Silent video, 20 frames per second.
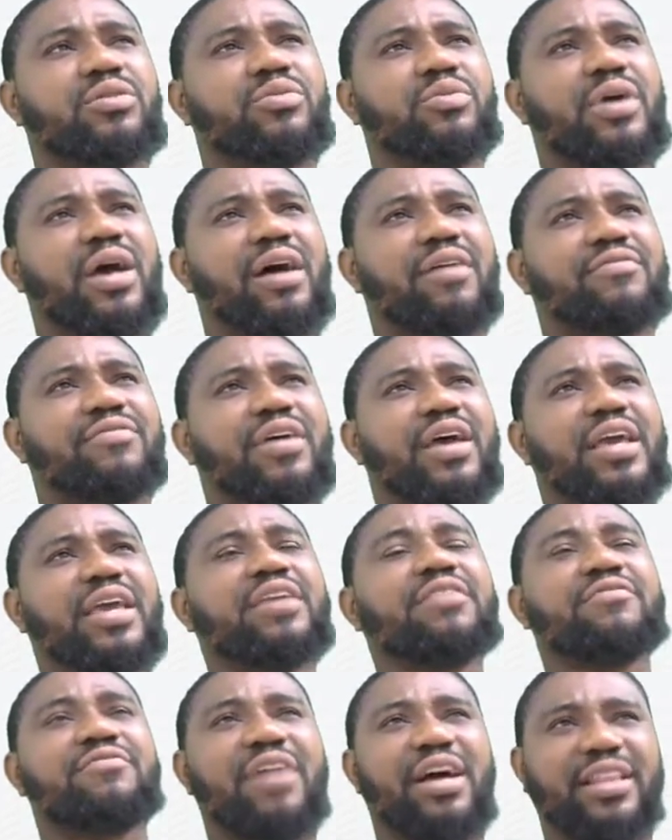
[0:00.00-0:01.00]
We have
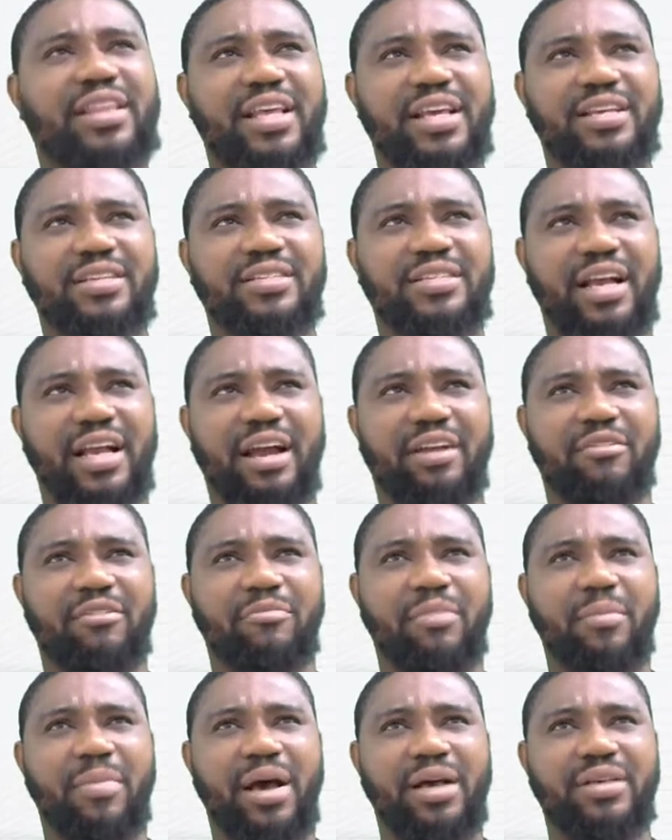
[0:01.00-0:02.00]
invertase, I can
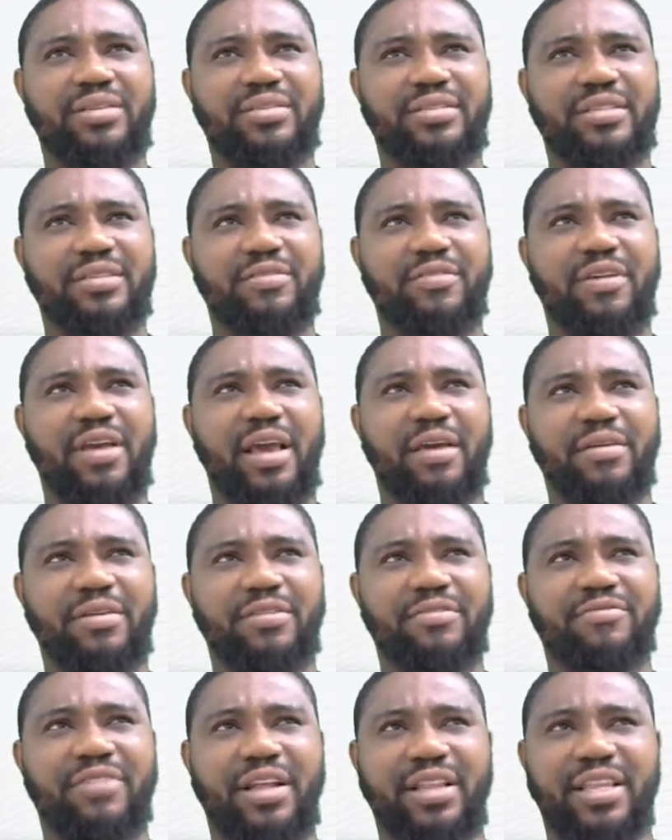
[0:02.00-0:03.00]
remember
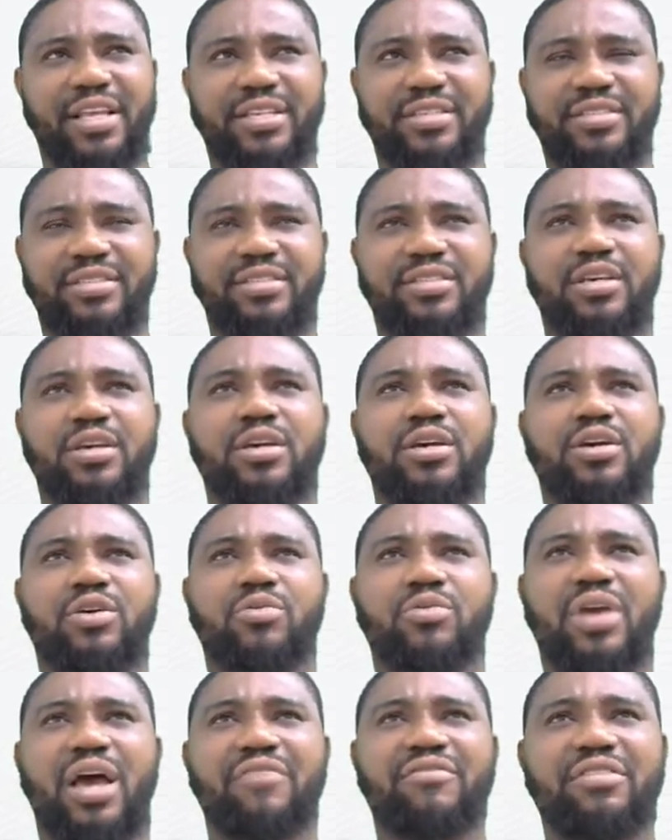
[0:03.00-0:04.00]
invertase.
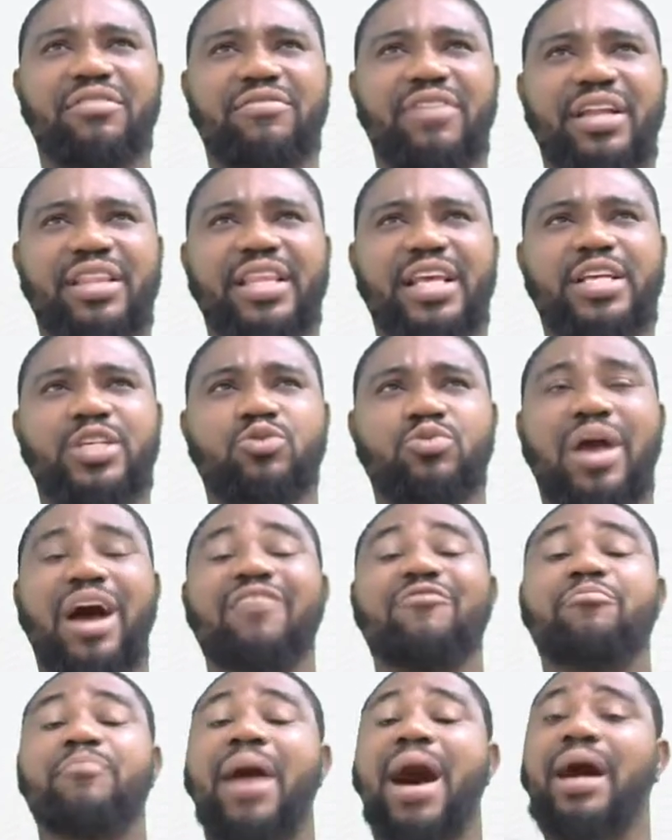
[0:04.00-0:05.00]
We have invertase, we
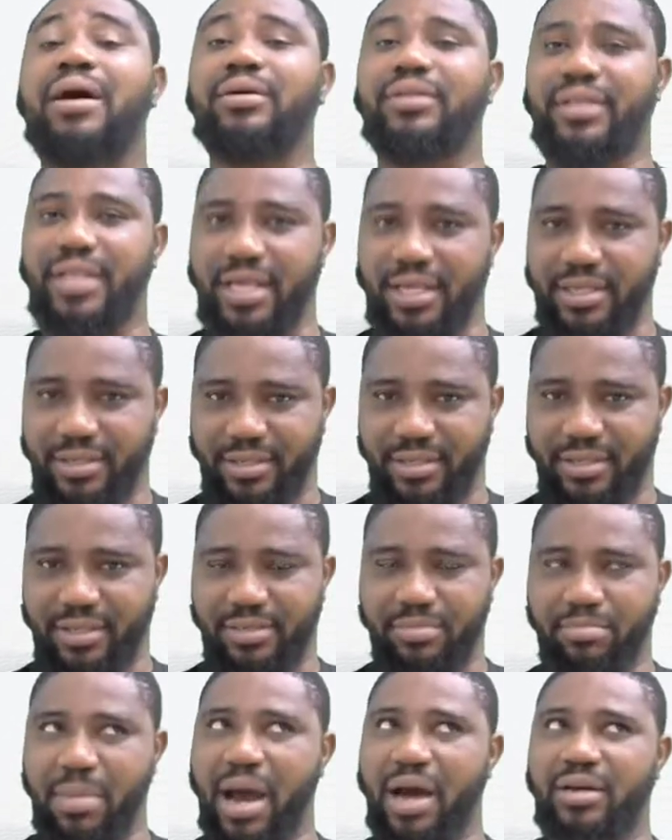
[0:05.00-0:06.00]
have
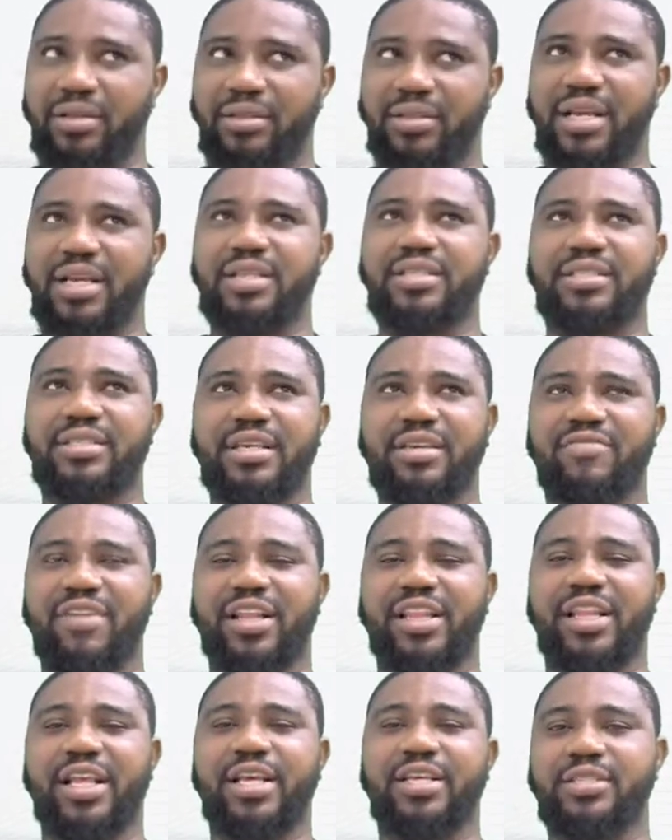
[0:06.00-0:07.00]
maltase,
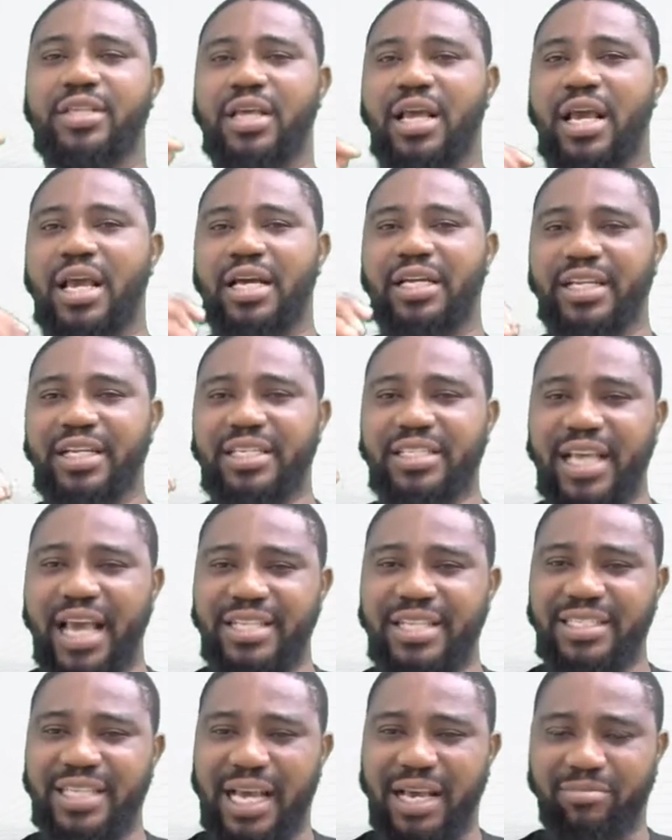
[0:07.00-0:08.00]
invertase. These
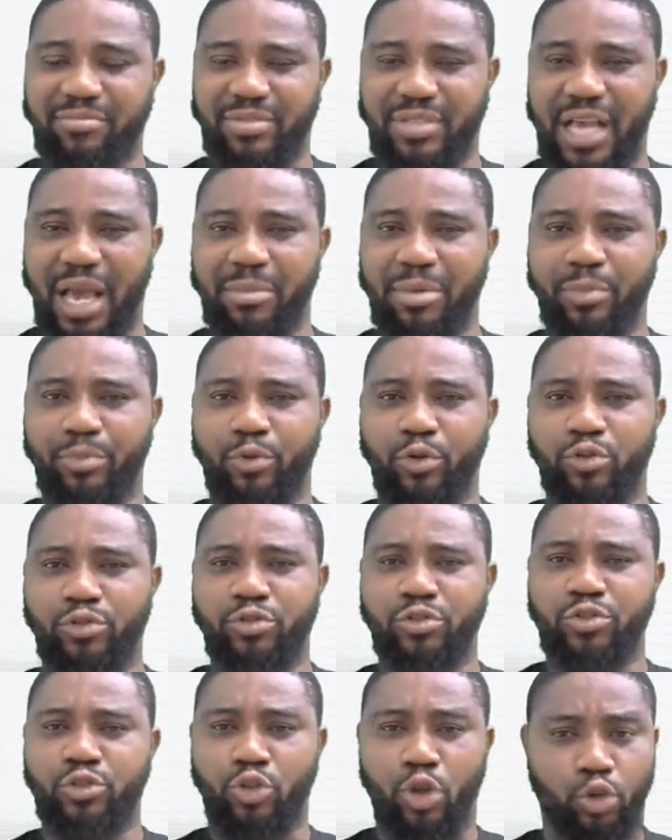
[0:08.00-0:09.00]
enzymes can be
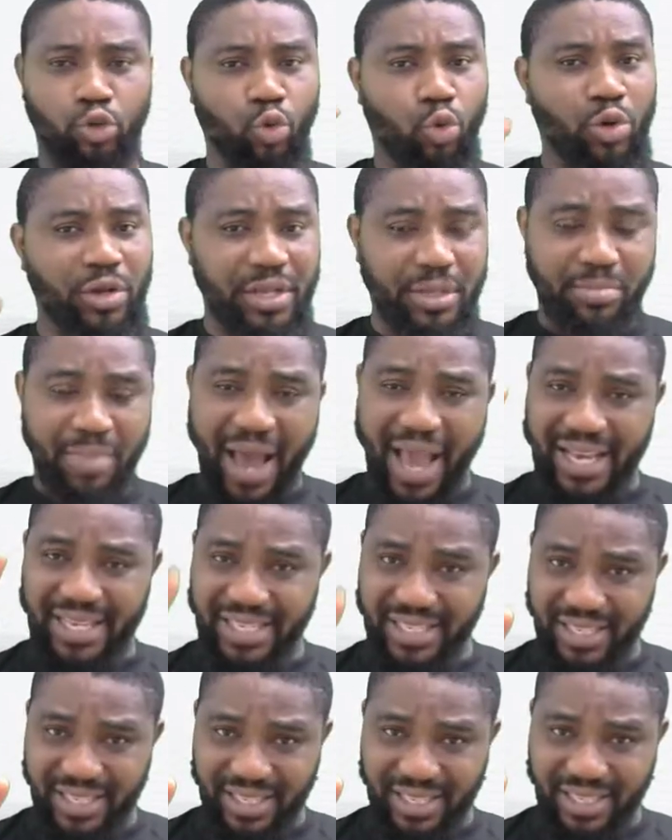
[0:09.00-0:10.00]
produced not only by
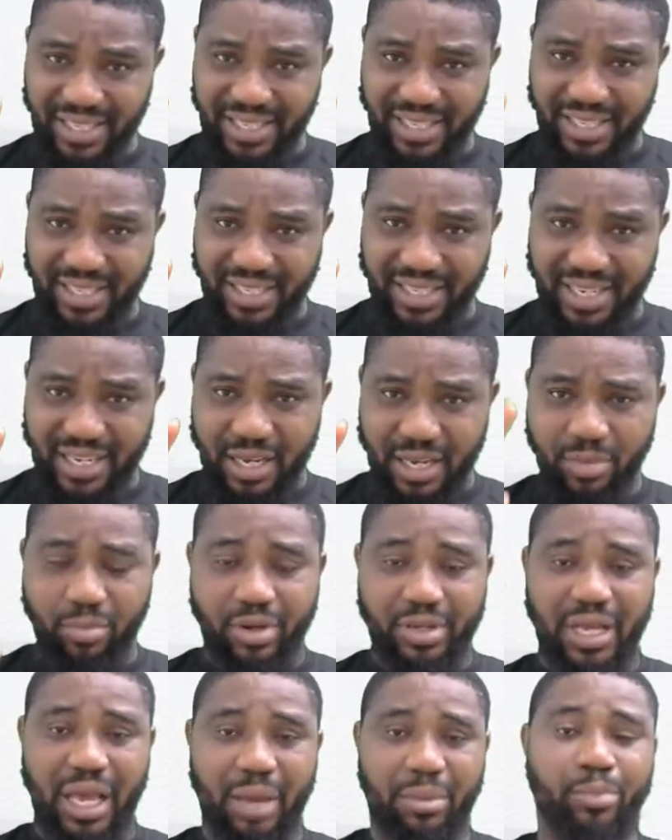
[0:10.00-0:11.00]
yeast,
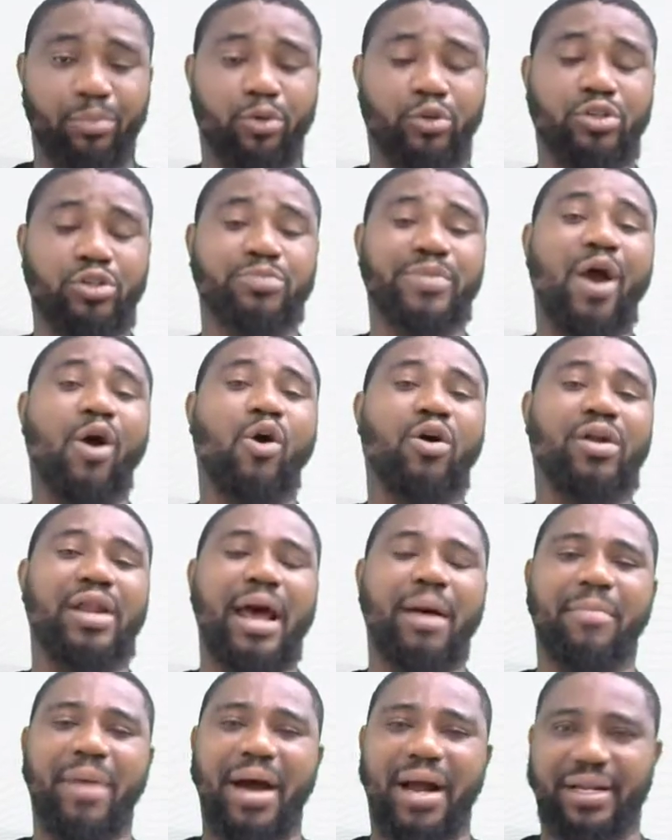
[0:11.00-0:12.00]
but it can be produced by
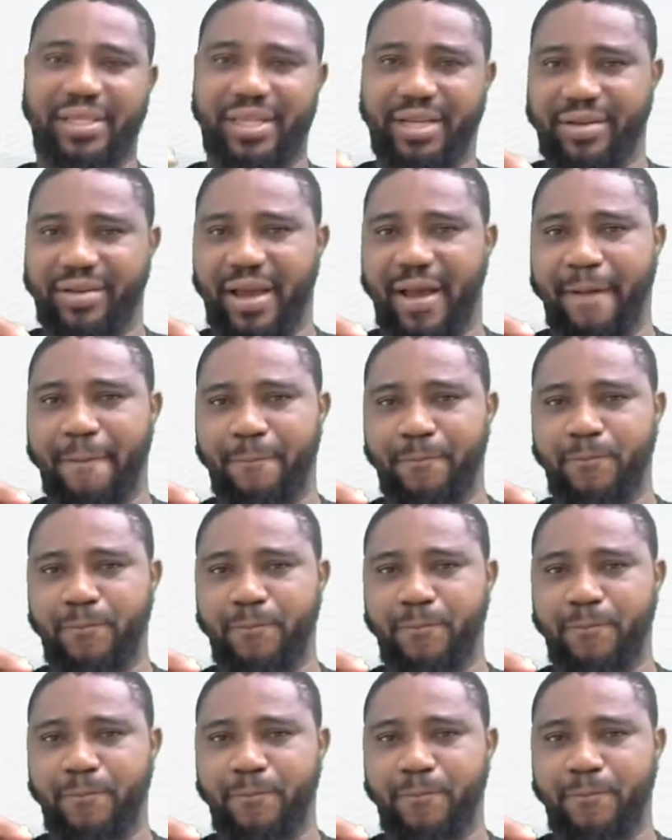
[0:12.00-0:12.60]
other bacteria.